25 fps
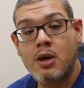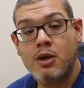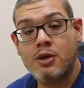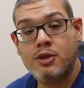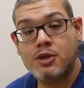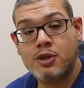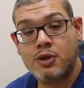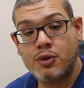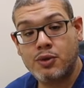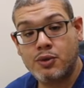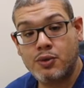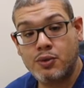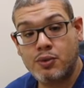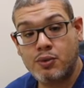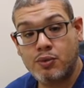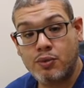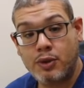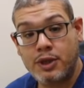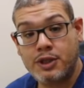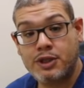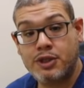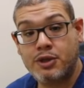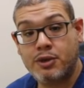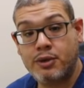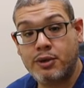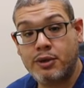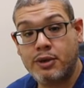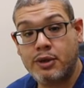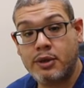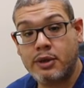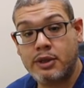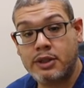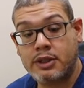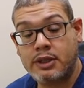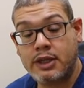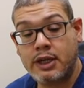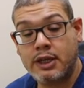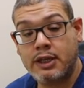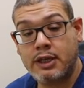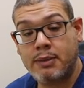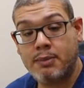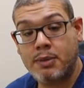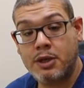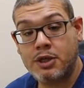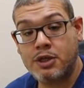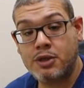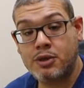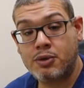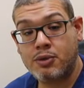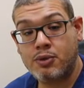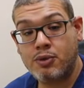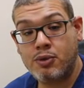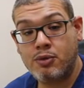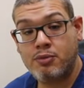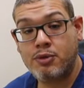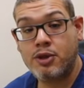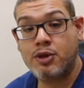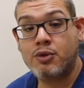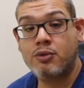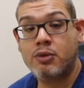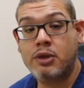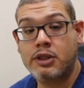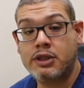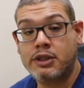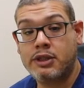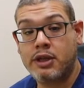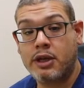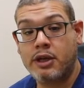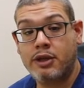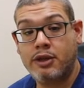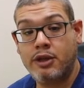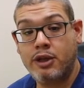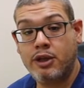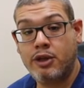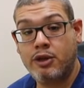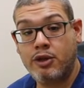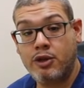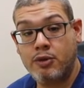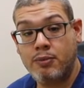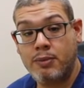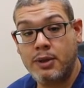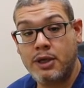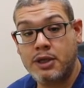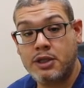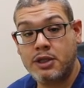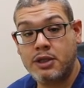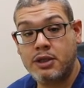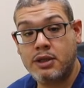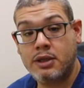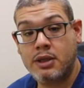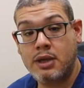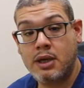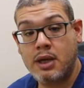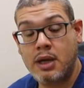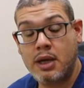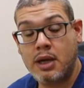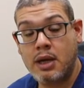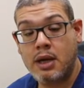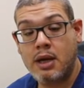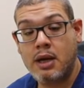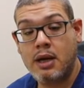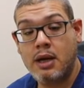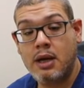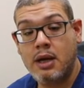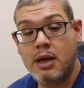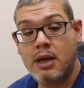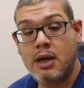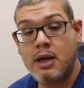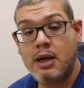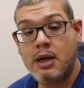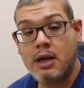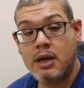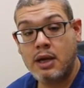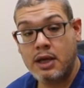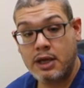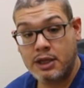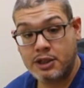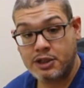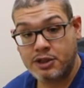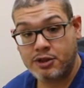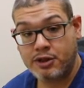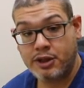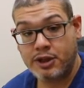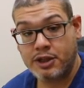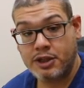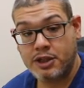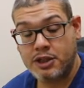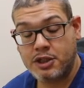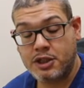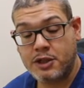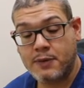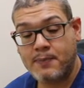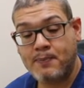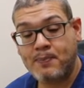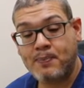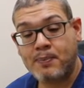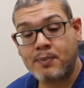So once you enter inside the patient room, you will start the intubation strategy.